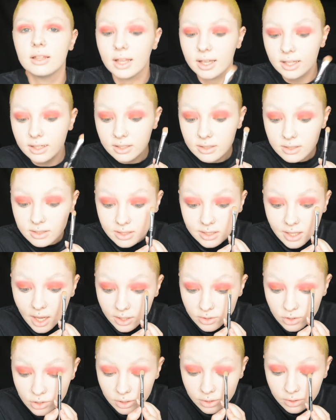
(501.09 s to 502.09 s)
They did
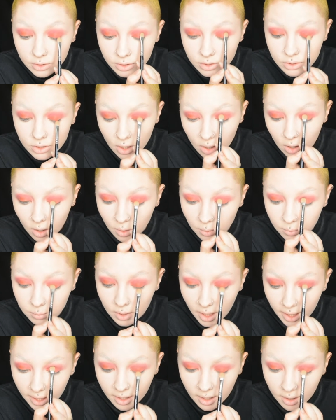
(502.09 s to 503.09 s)
such a good job.
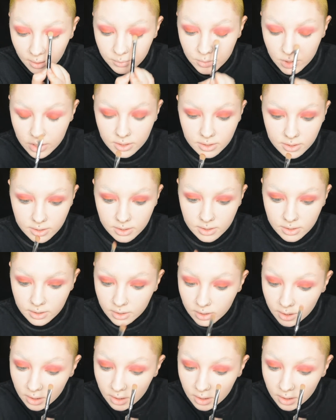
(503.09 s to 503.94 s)
Like, I'm just